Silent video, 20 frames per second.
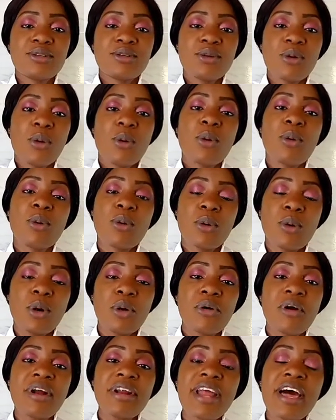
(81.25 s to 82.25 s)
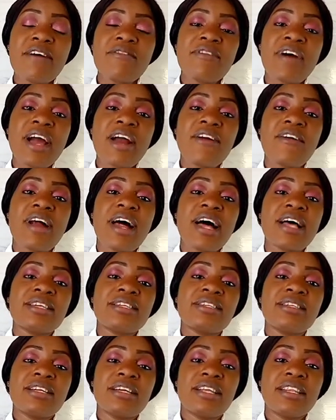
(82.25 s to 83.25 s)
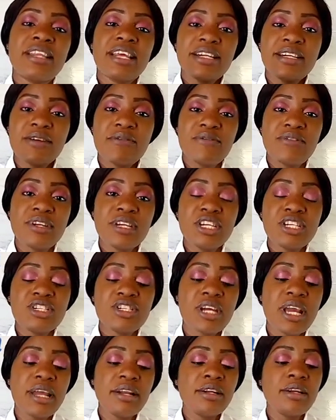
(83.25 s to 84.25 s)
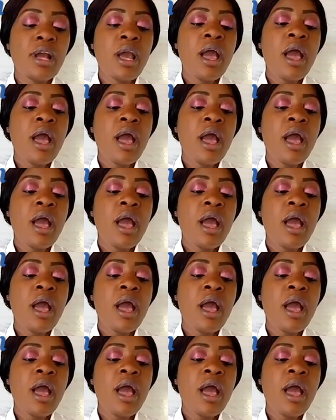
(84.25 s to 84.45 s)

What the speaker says: So coronavirus, the definition.